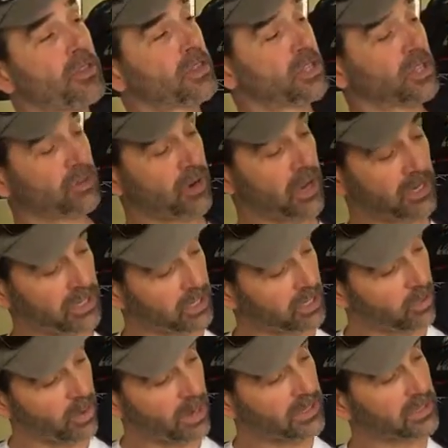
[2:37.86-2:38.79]
the stretch in
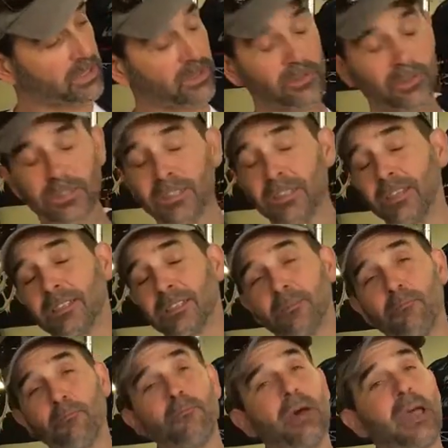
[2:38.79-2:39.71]
the wetsuits, it's
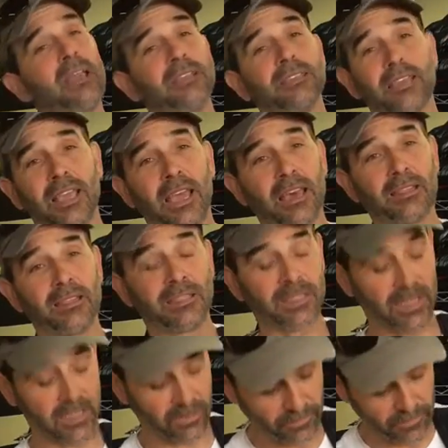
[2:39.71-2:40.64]
amazing how these
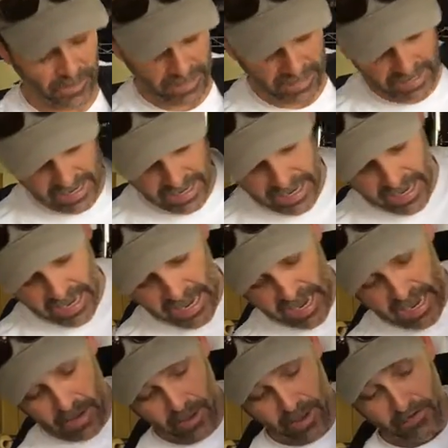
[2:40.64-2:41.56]
things fit.
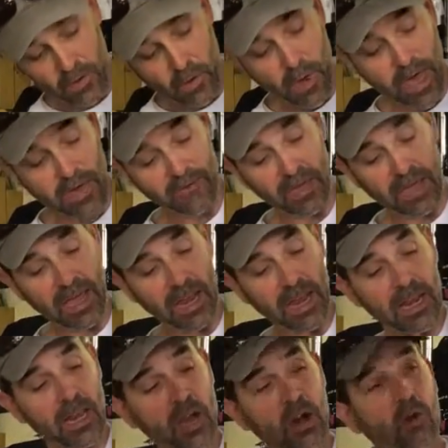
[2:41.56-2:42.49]
Anyway, if you have
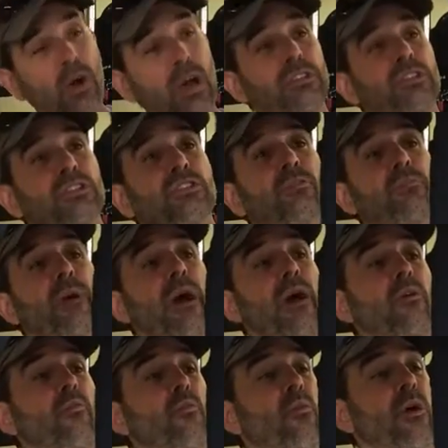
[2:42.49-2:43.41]
any questions
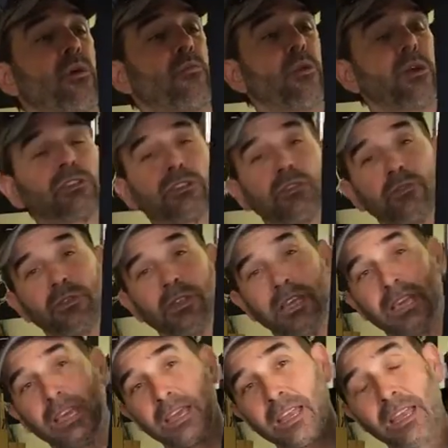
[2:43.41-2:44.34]
about what wetsuit to
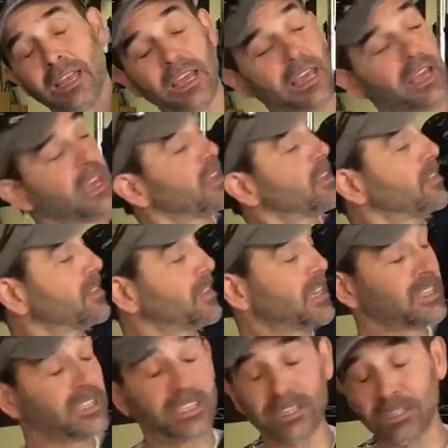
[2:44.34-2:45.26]
get,
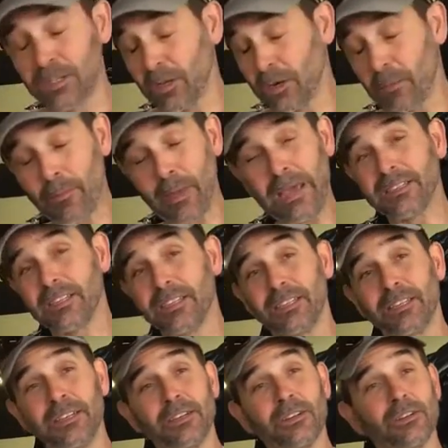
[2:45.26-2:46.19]
this is an
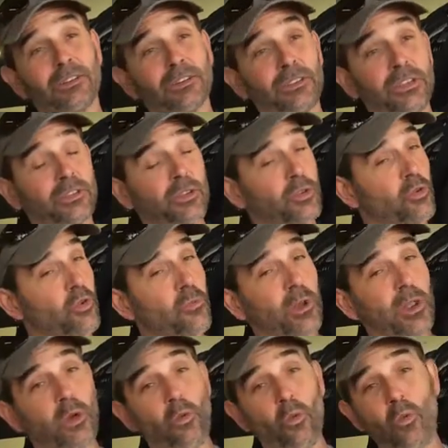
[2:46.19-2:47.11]
amazing deal. These are
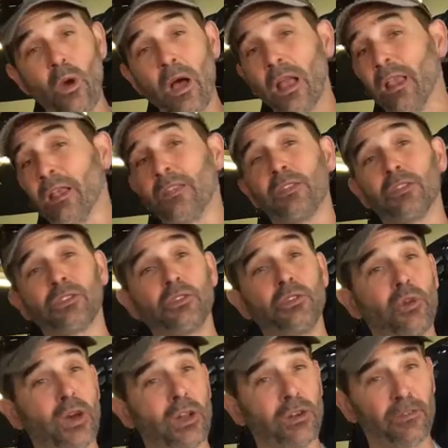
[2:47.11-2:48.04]
normally well in the
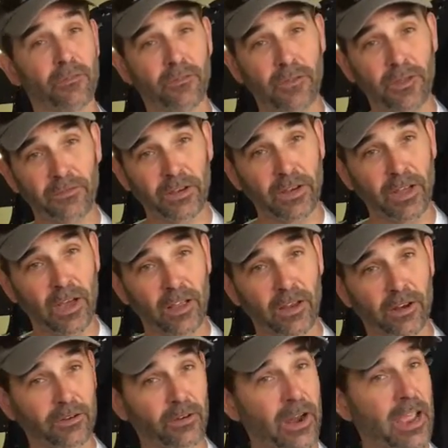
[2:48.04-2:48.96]

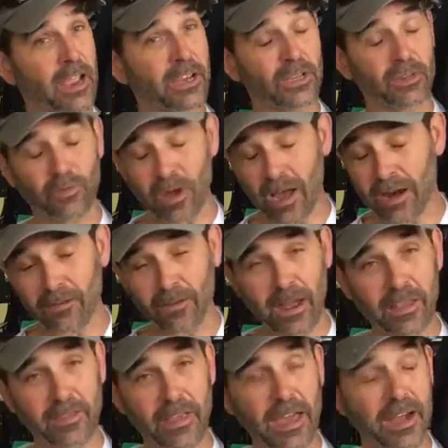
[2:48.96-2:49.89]
$250 range, right
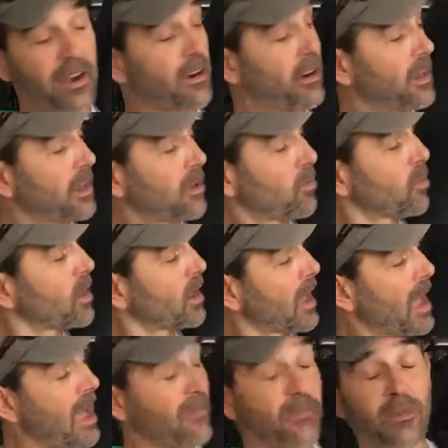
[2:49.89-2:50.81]
around that area. We're
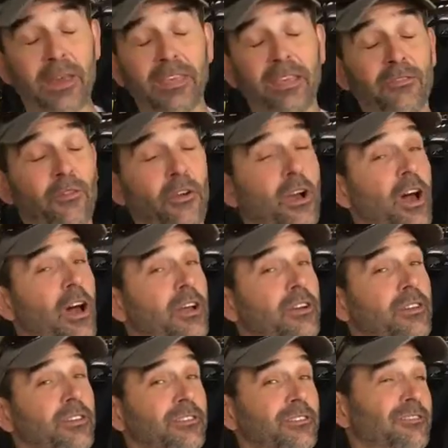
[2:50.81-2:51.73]
gonna have them, I think, for
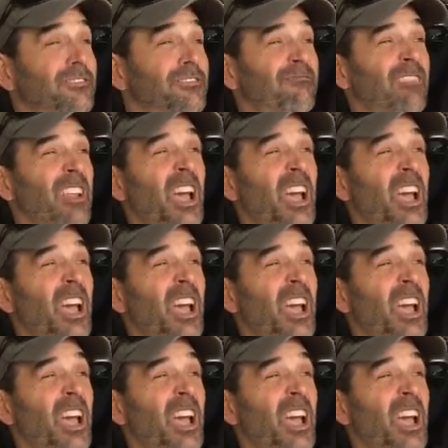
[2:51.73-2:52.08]
100 and,